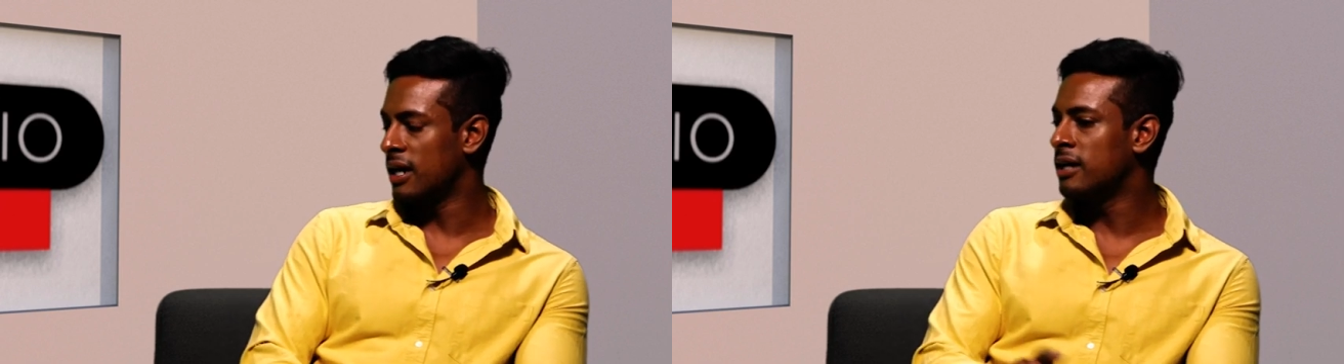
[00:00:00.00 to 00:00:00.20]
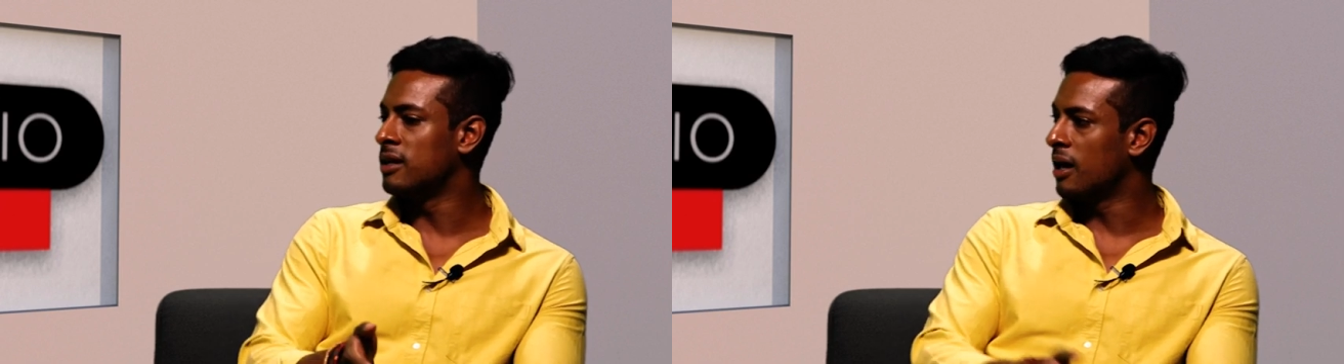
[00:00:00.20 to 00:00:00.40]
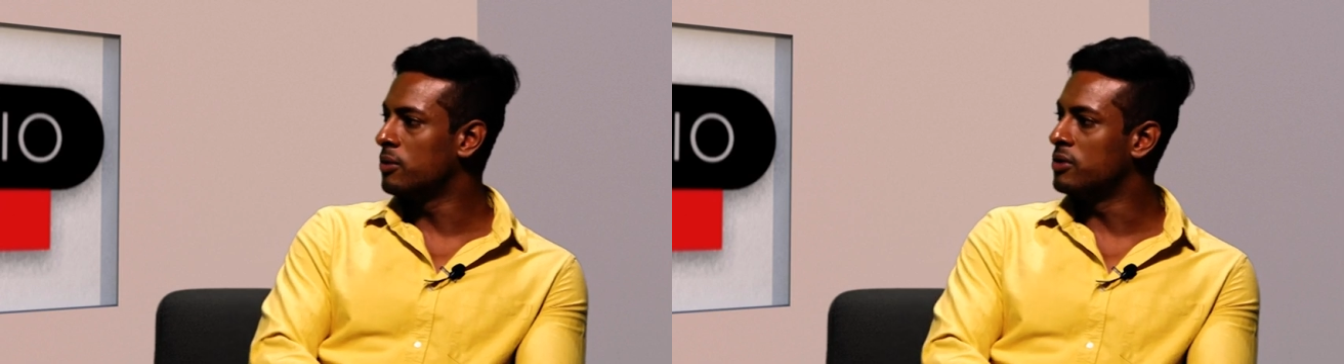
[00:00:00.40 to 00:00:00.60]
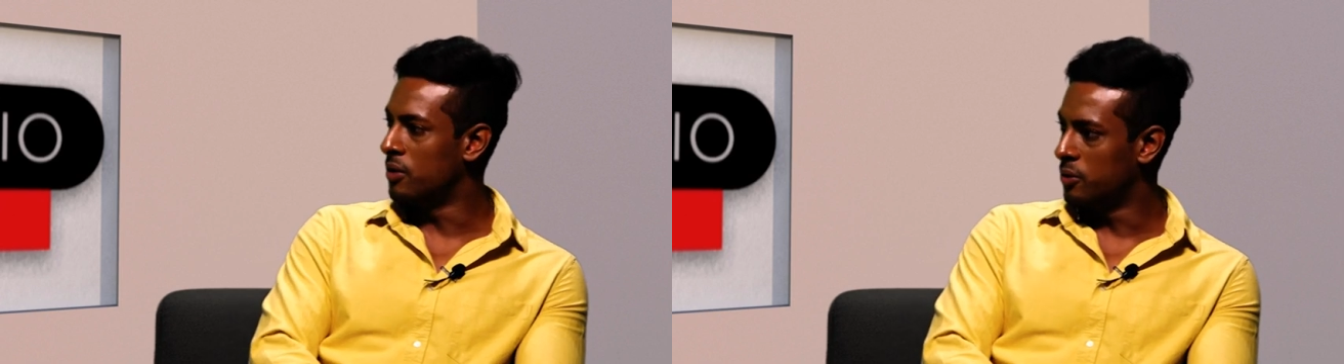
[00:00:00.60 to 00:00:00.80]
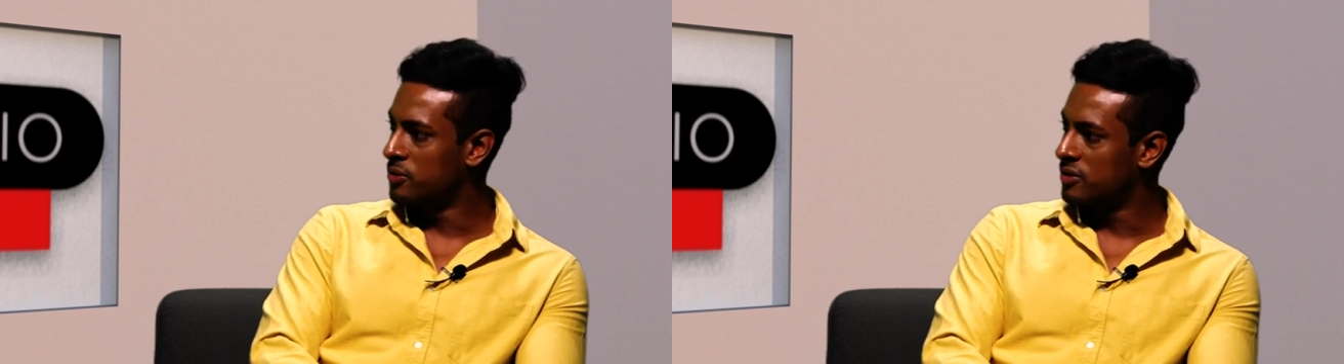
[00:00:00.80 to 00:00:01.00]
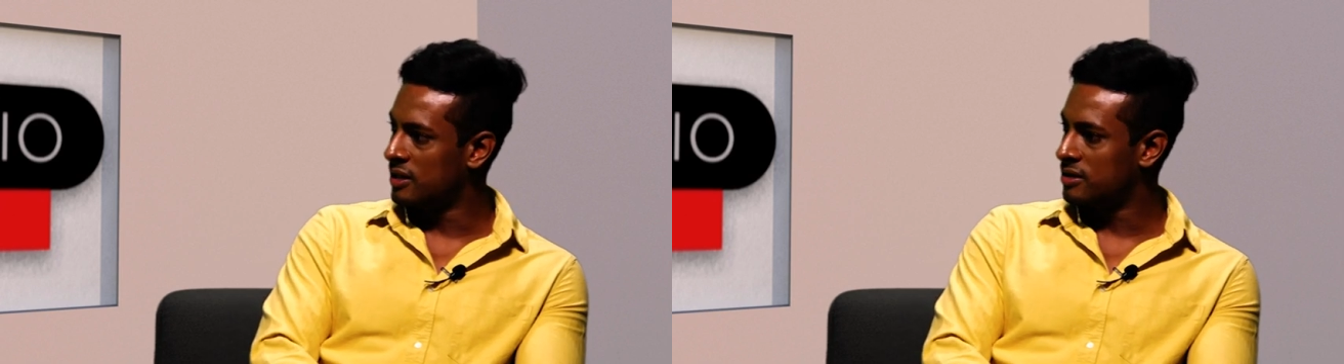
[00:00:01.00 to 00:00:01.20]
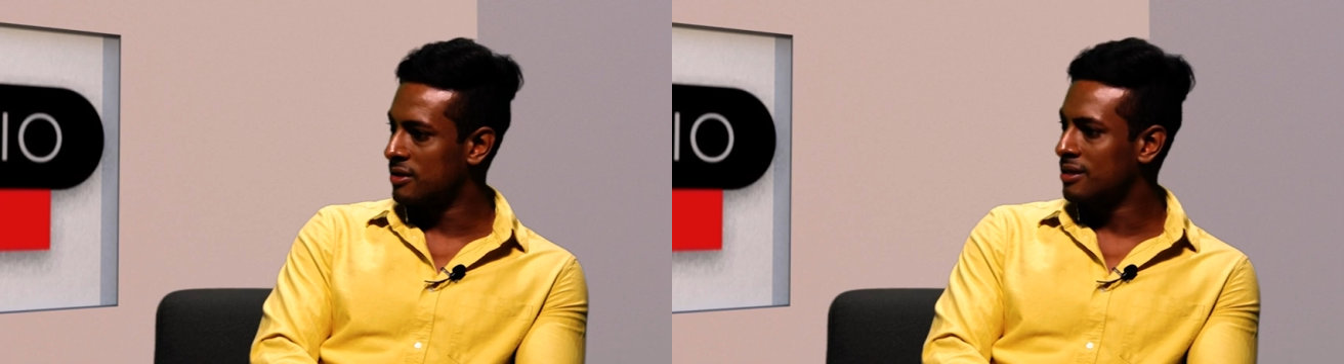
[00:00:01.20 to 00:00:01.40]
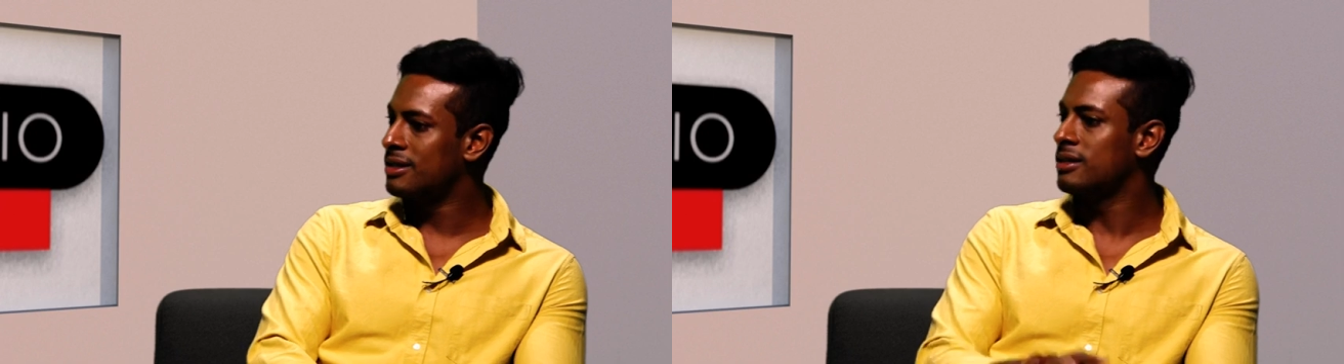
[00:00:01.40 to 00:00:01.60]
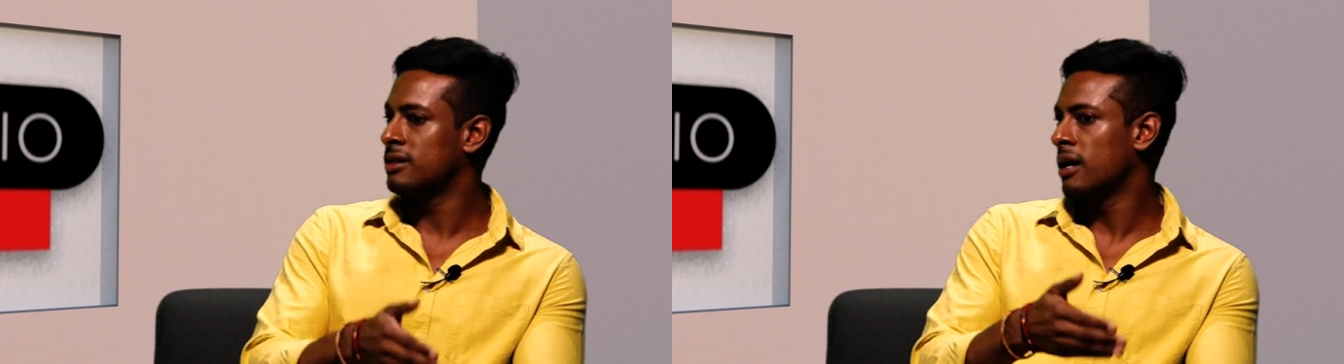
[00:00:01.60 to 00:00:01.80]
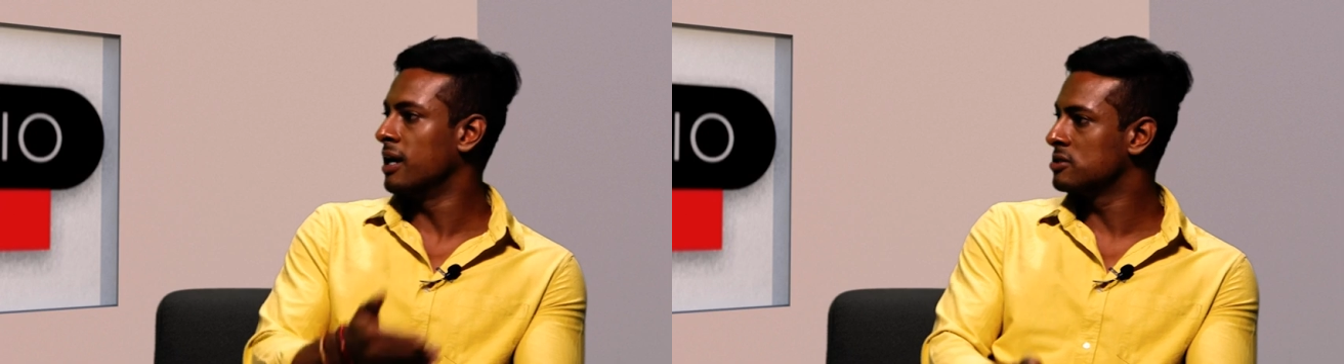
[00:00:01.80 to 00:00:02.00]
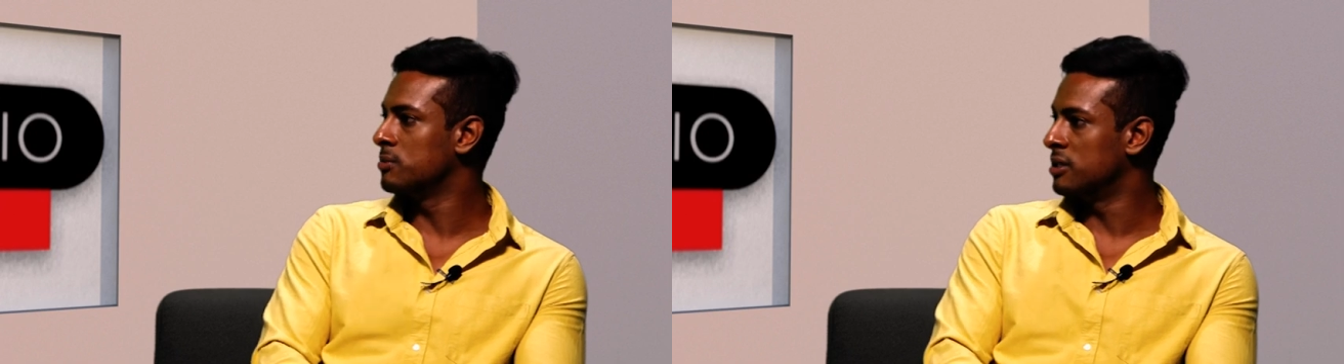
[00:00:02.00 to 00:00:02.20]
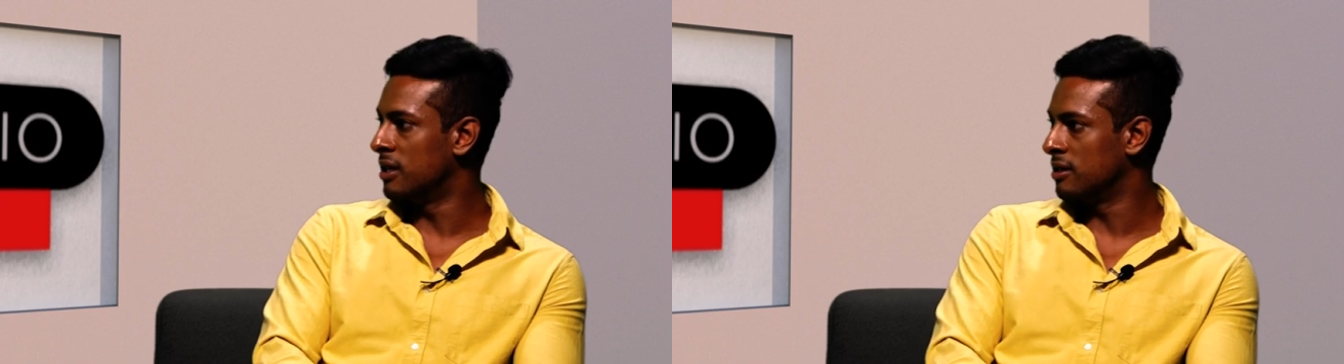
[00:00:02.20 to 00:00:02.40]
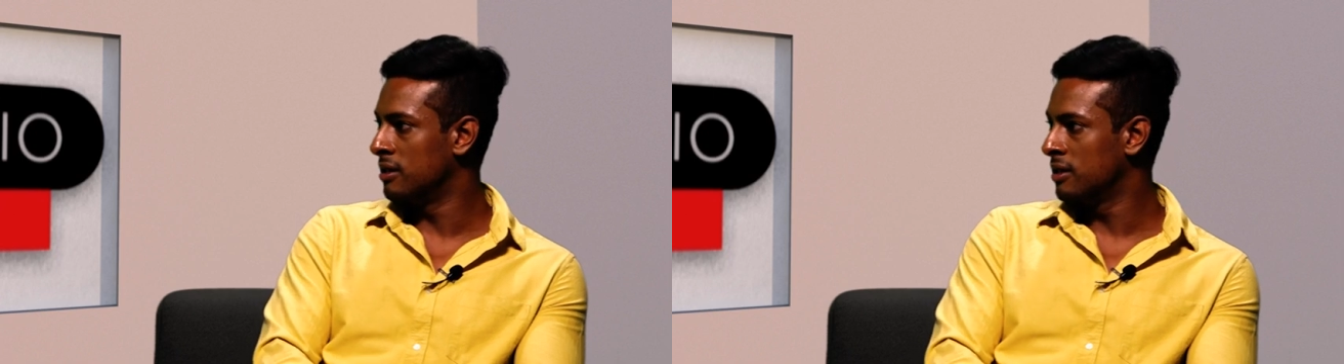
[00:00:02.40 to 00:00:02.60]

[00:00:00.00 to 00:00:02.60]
I now know that it has to be done.